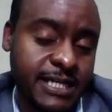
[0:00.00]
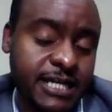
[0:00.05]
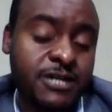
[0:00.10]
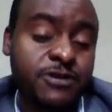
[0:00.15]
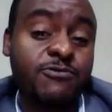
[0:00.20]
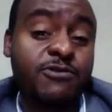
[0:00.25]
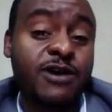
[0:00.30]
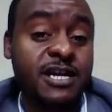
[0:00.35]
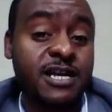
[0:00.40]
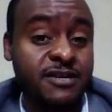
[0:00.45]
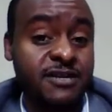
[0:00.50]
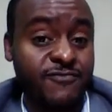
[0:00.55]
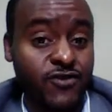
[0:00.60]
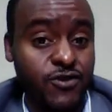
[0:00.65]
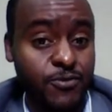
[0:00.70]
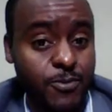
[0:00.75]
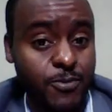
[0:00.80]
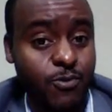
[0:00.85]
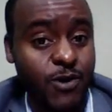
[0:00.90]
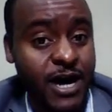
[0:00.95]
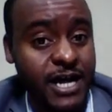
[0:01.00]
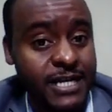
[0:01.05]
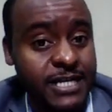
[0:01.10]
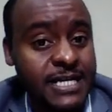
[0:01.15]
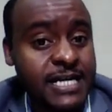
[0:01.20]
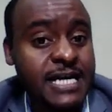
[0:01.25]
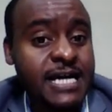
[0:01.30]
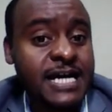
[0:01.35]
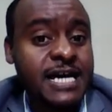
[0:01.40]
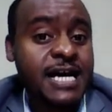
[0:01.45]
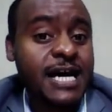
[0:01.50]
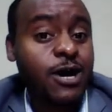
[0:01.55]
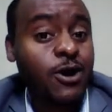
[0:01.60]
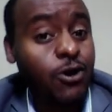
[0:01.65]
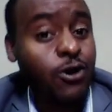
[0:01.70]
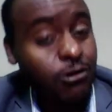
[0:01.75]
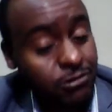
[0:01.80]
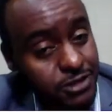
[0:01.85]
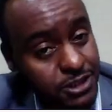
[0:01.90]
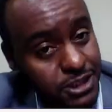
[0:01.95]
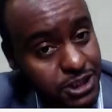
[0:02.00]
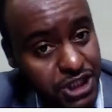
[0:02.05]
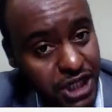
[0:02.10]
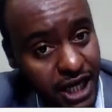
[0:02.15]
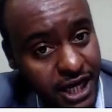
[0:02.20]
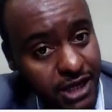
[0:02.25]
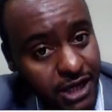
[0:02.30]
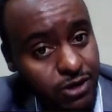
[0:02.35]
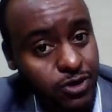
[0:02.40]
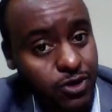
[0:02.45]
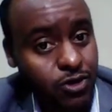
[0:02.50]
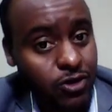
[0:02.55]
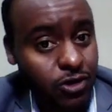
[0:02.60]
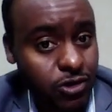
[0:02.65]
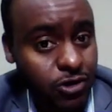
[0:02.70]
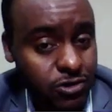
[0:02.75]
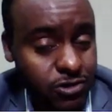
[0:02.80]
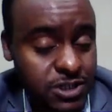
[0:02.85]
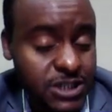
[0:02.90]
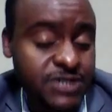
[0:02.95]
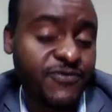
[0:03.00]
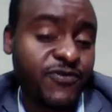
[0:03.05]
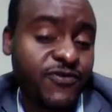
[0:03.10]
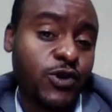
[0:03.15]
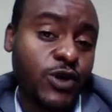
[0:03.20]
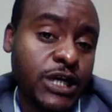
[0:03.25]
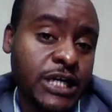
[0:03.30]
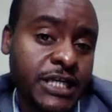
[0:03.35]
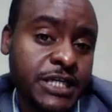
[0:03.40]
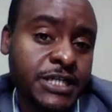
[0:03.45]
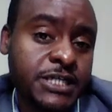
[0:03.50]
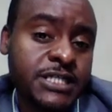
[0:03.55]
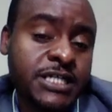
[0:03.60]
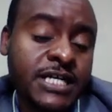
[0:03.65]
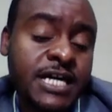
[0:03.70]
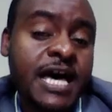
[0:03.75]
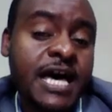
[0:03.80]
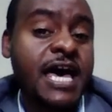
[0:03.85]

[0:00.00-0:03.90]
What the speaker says: You can develop one course share or course folders,